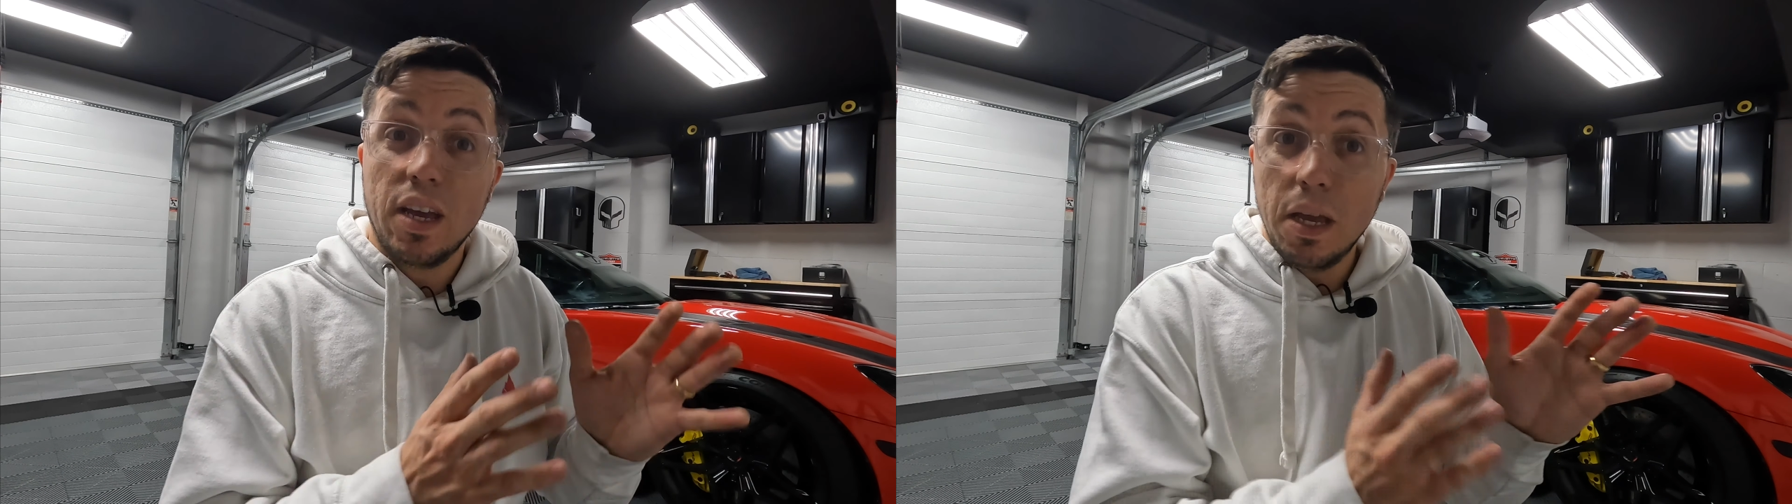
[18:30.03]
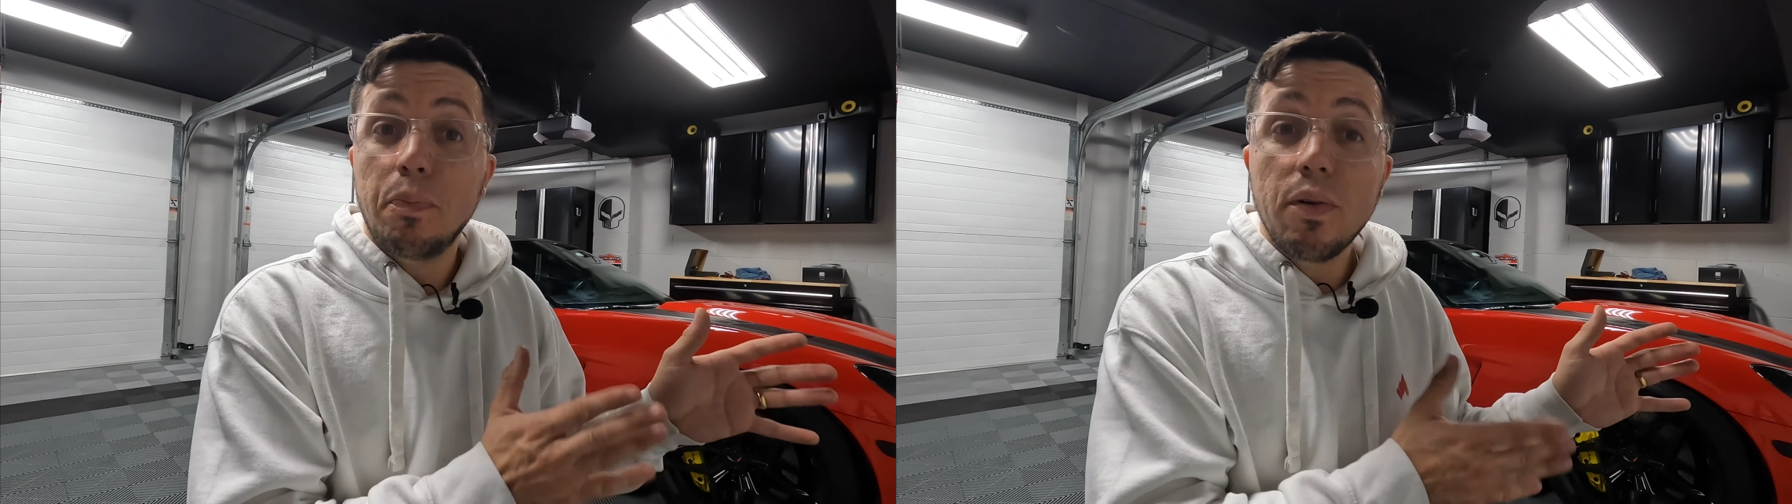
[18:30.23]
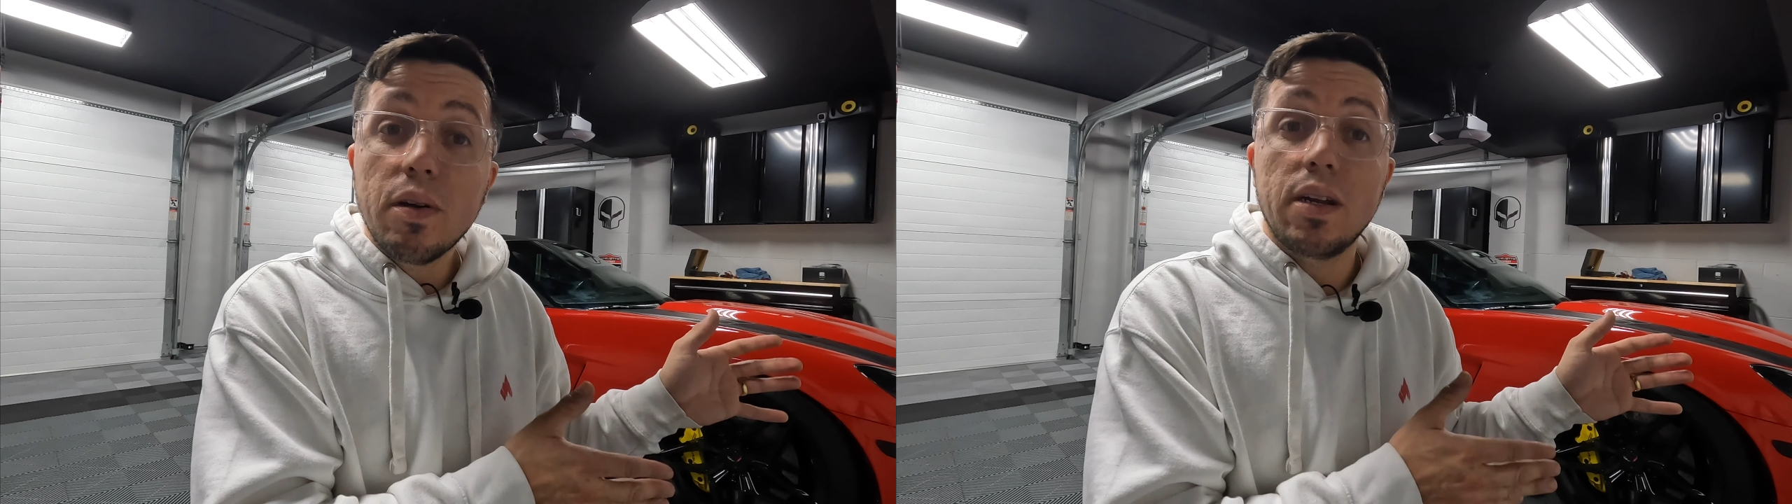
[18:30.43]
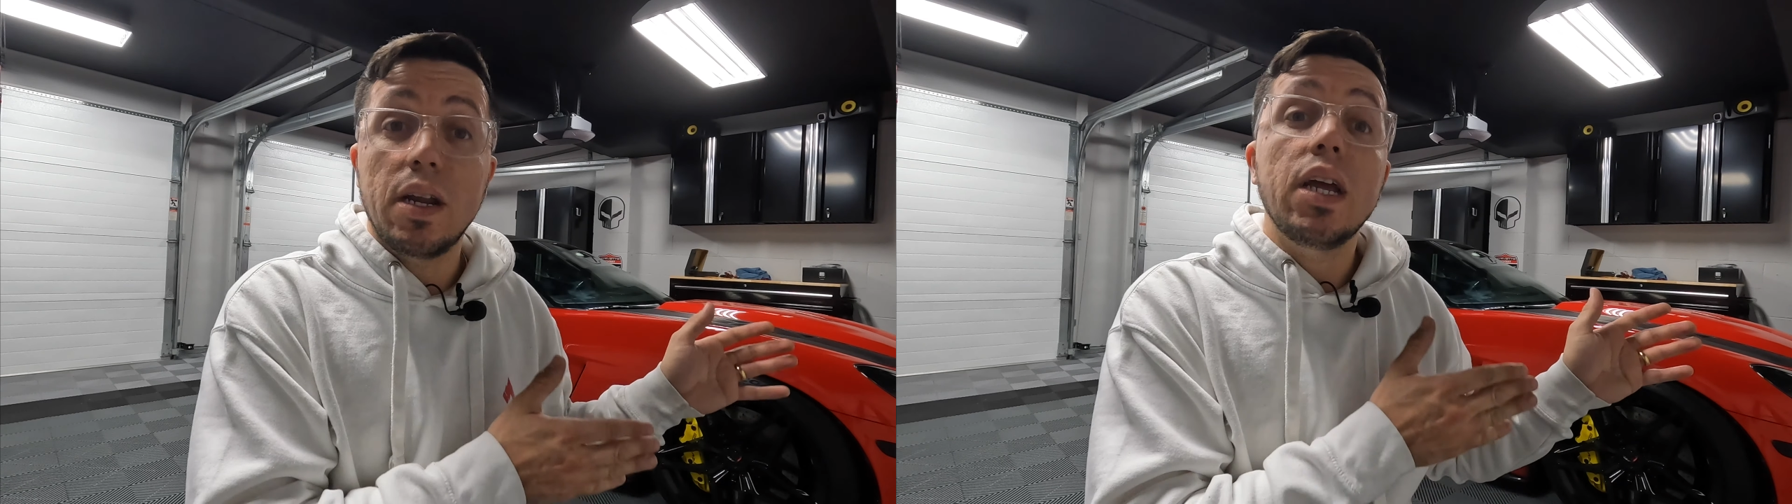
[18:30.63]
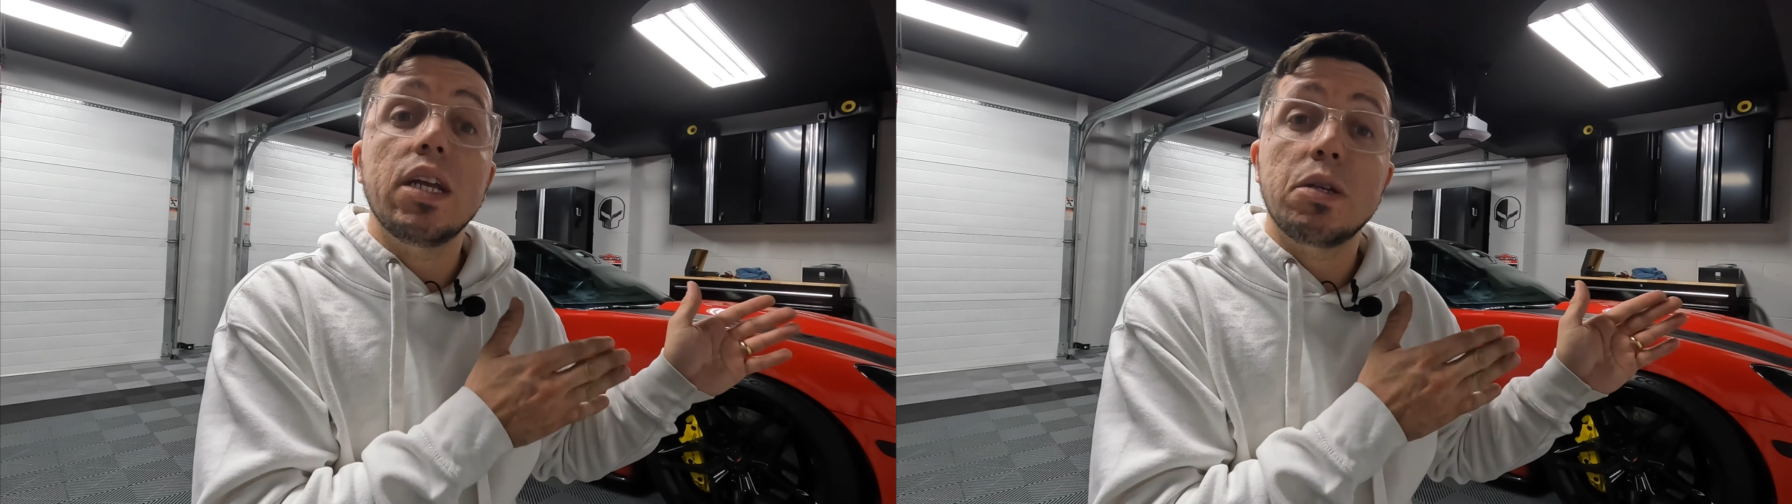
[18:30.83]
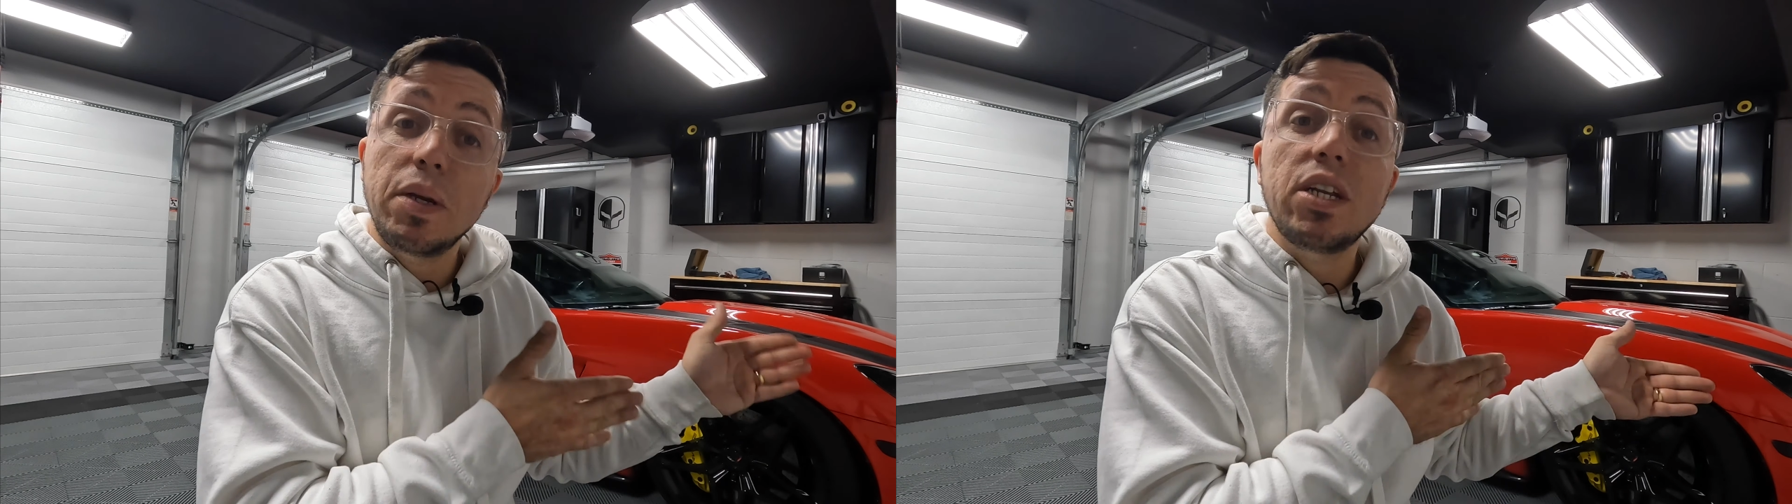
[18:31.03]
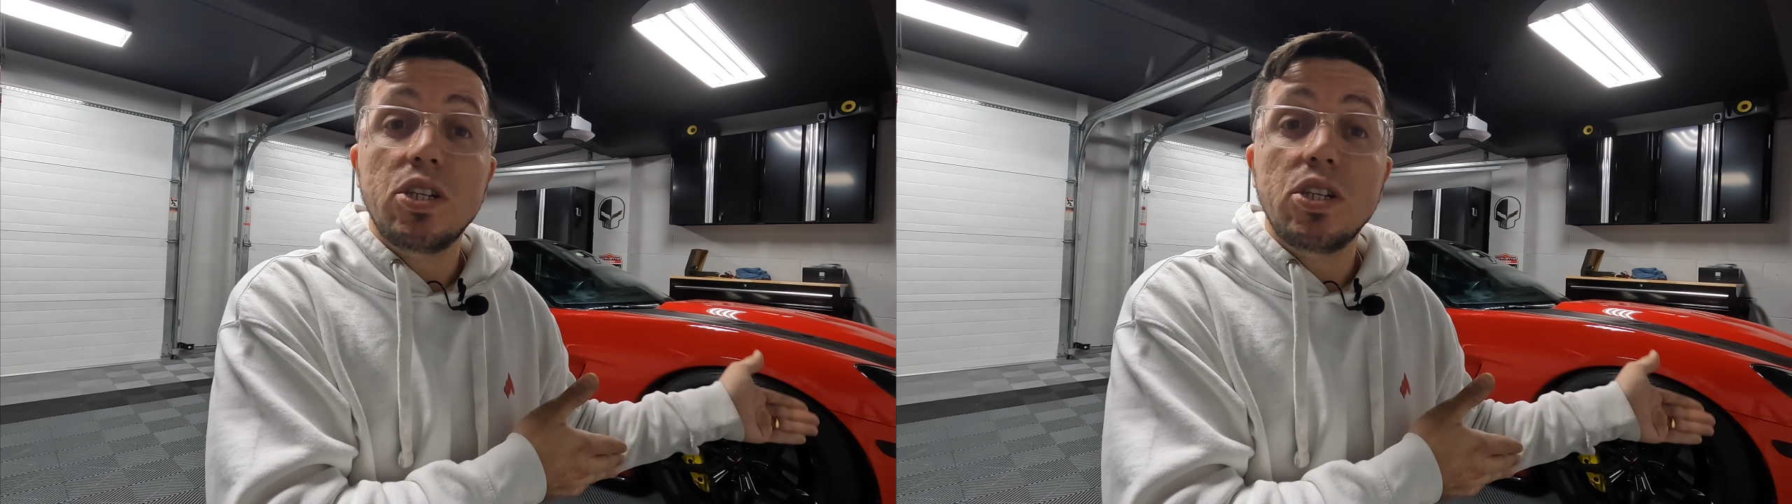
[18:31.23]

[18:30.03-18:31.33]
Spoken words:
He put Speed